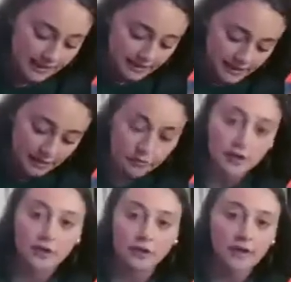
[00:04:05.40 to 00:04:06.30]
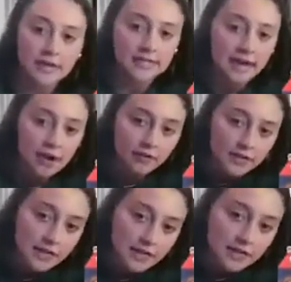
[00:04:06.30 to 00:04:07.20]
thing we're going to write down
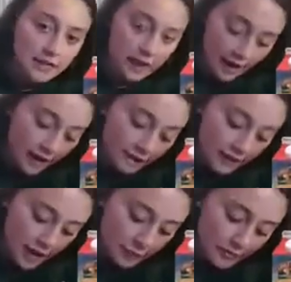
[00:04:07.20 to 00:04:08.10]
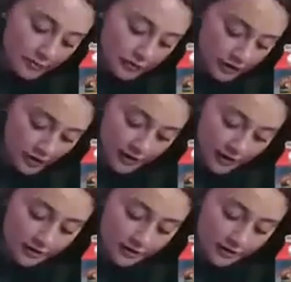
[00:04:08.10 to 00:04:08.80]
is 1/2 cup of sugar.